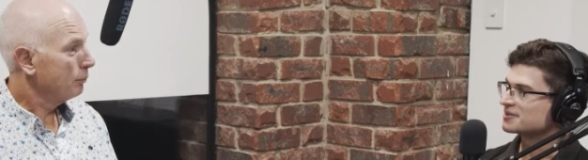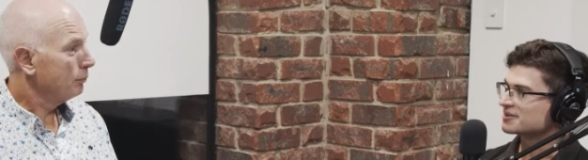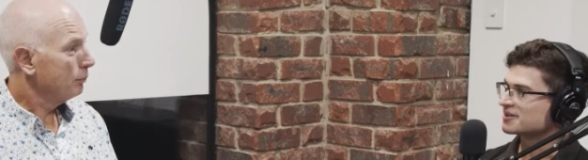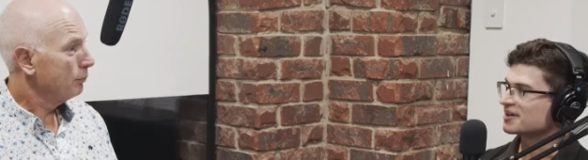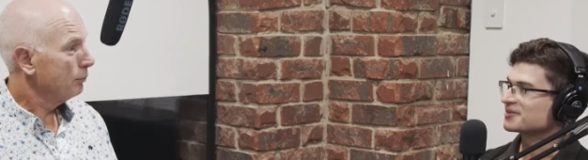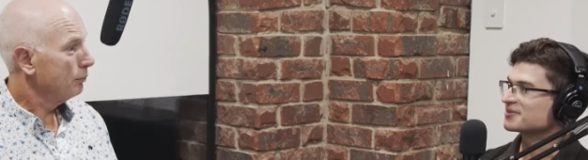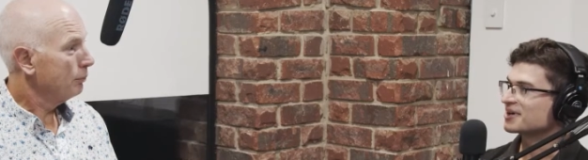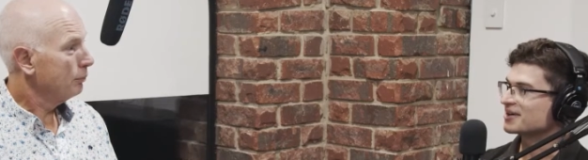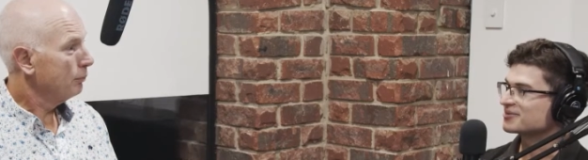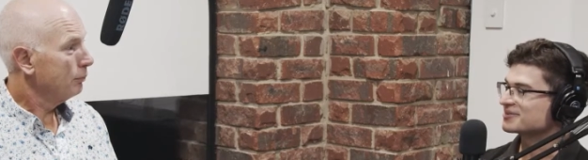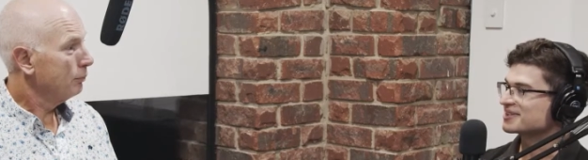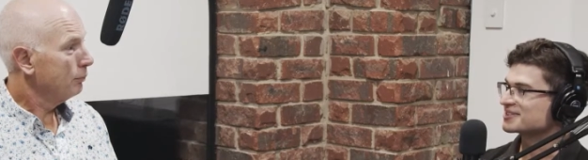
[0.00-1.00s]
Speaker 1: Okay,
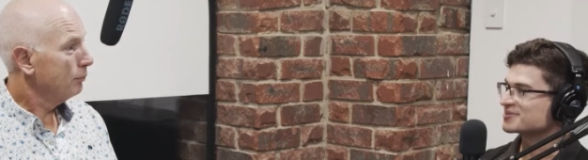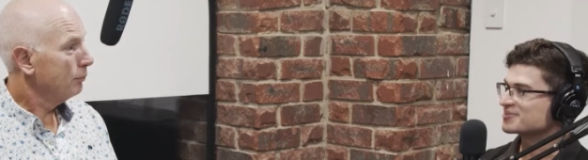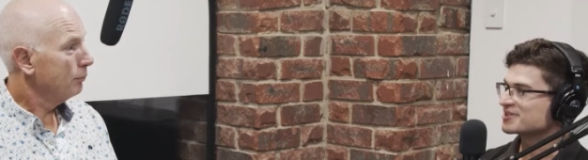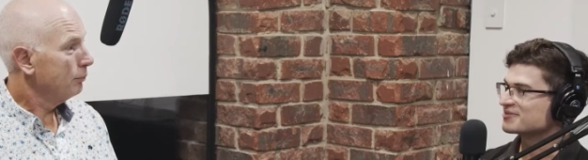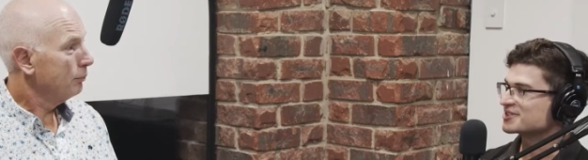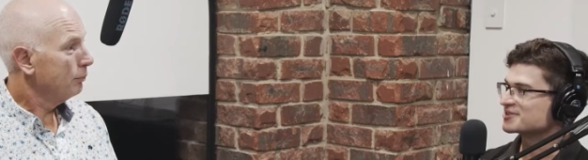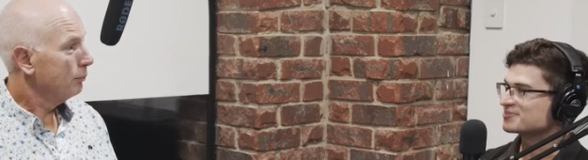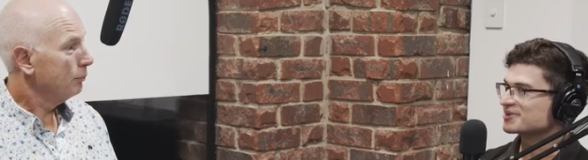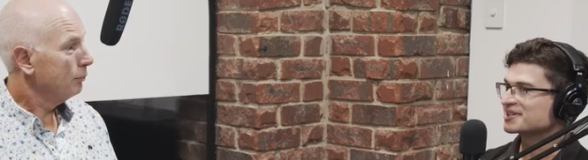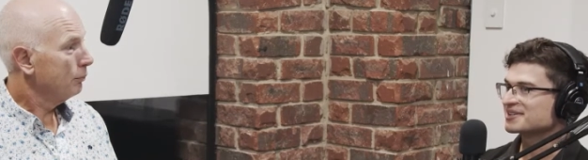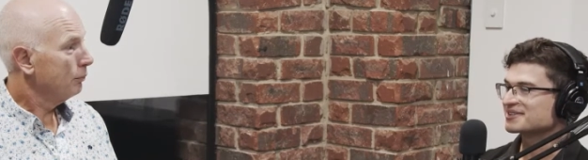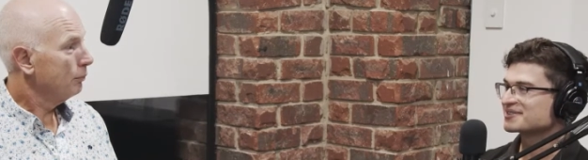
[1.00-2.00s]
wow. That's big vision,
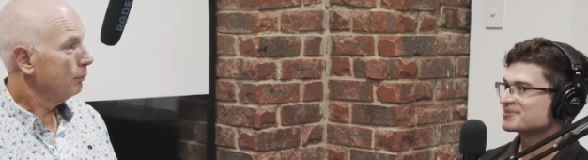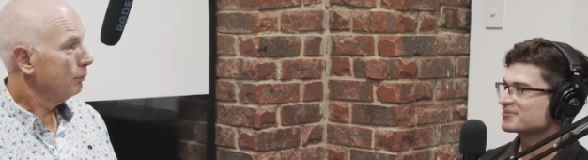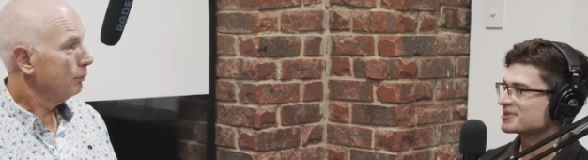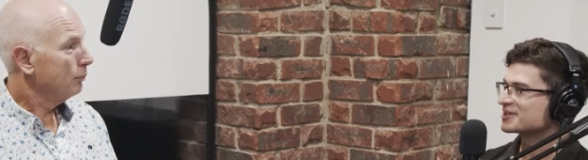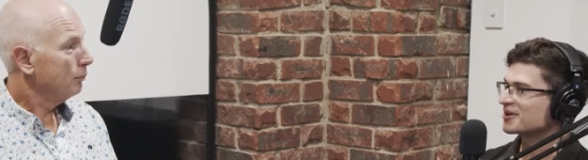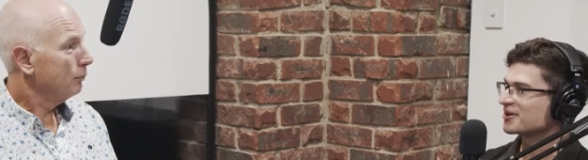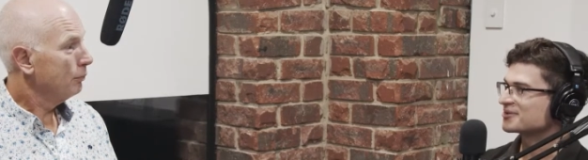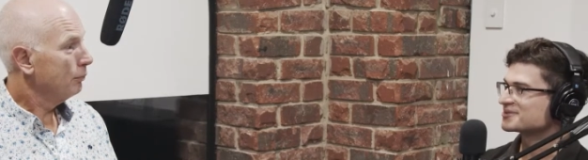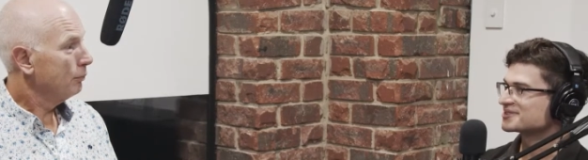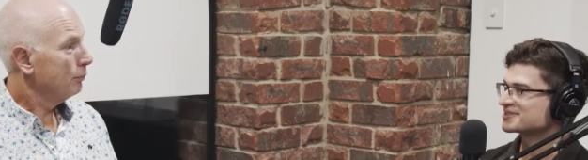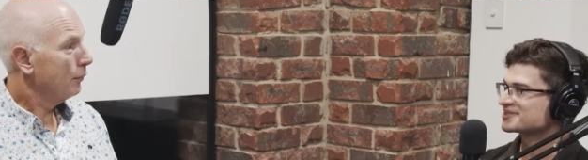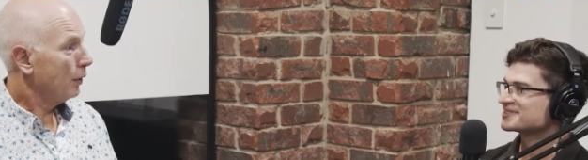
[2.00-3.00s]
big, big
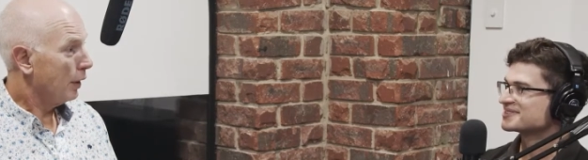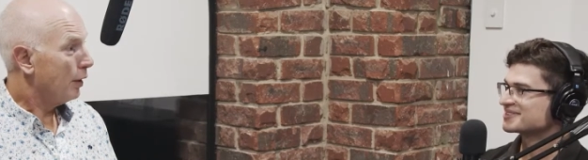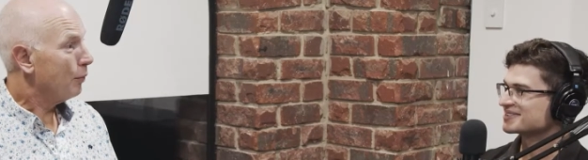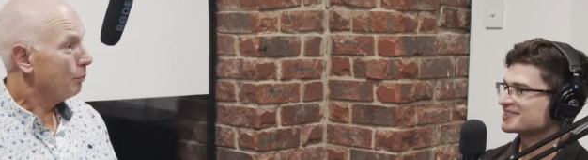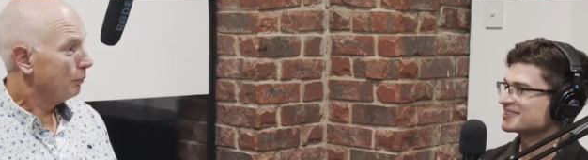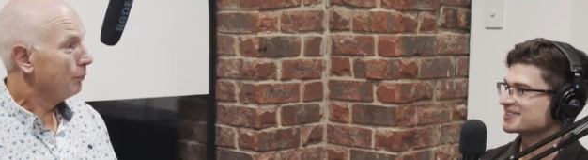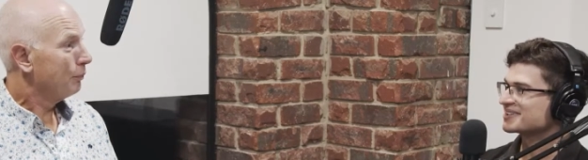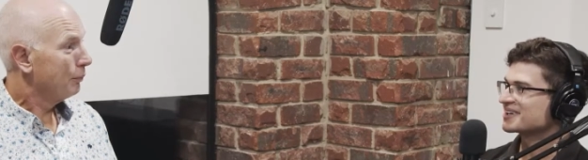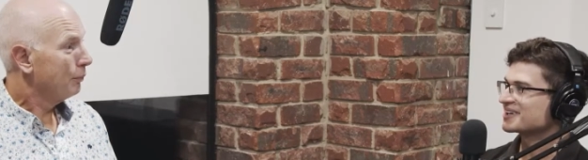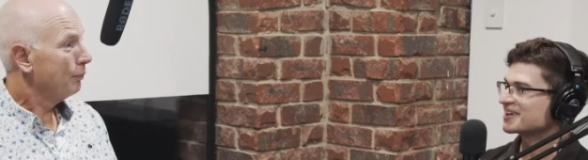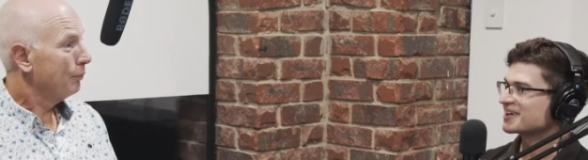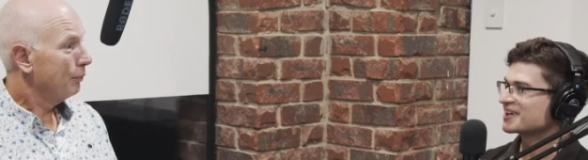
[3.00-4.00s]
goals. Yeah. Yeah,
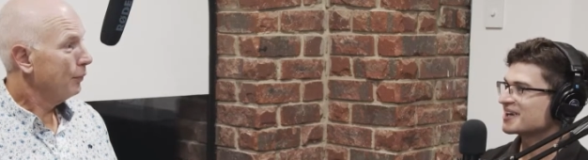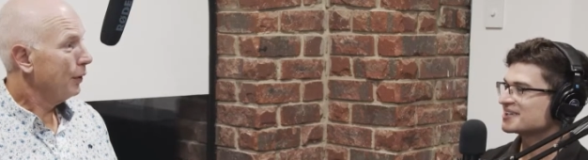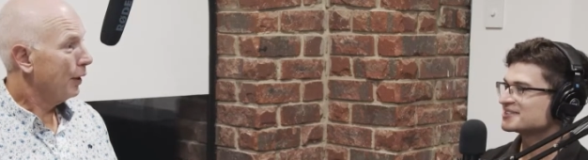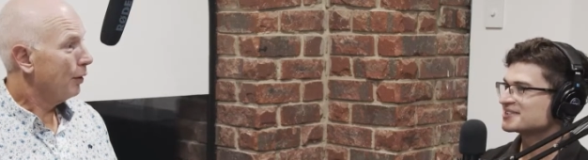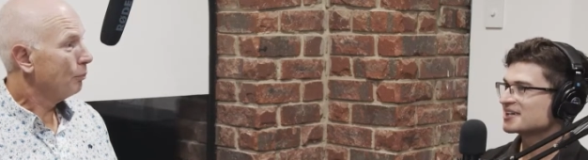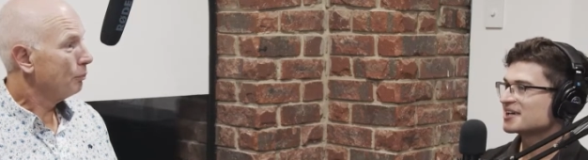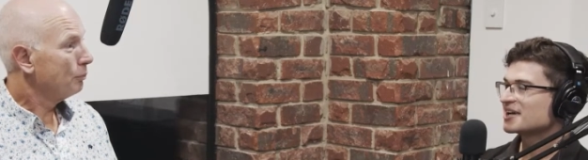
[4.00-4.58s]
yeah, and. Yeah.